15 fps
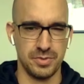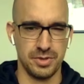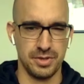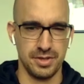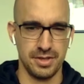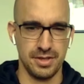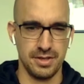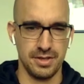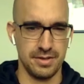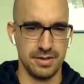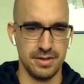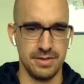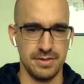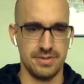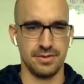really
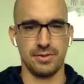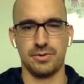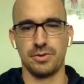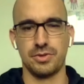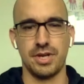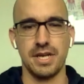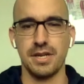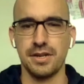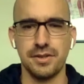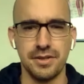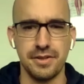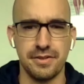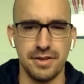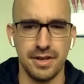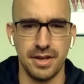into the whole dry
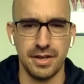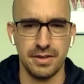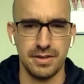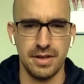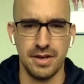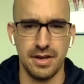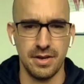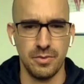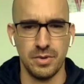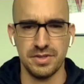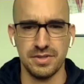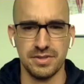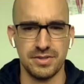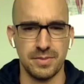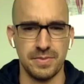needling thing. It
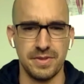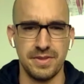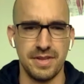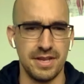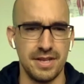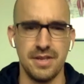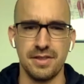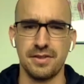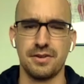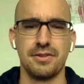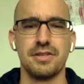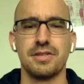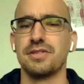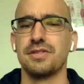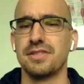wasn't something that any of the
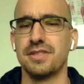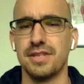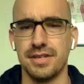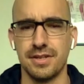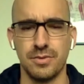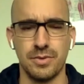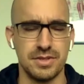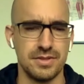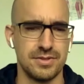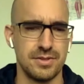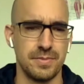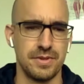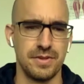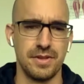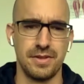clinicians did. It wasn't
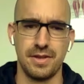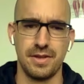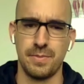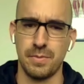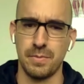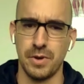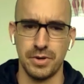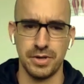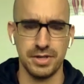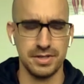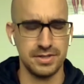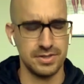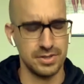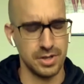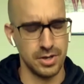something that they promoted.
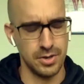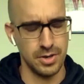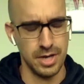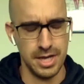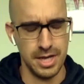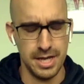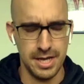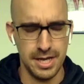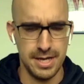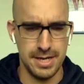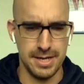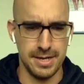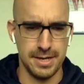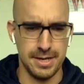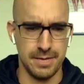So,
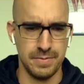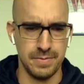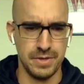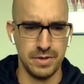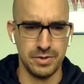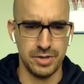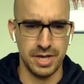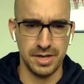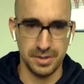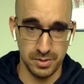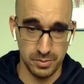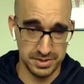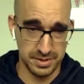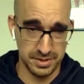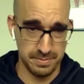dry
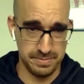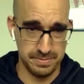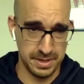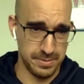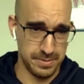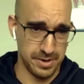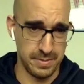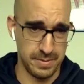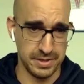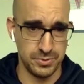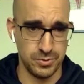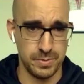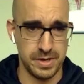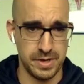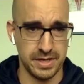needling wasn't a big part of my
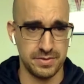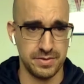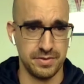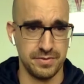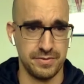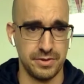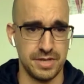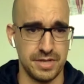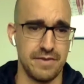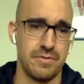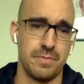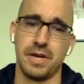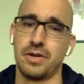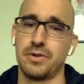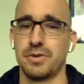toolbox for the first half
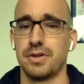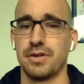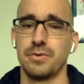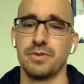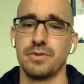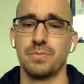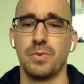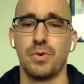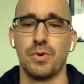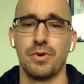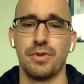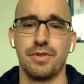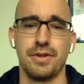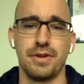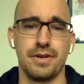of my career. It was
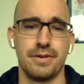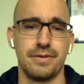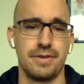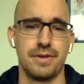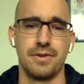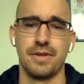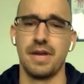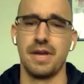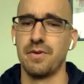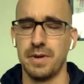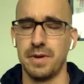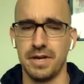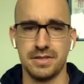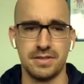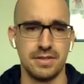more the
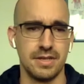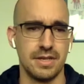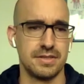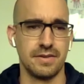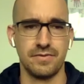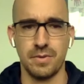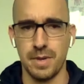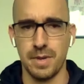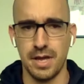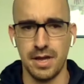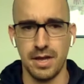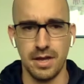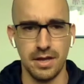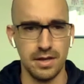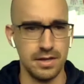FMS, the
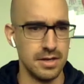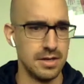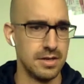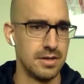SFMA,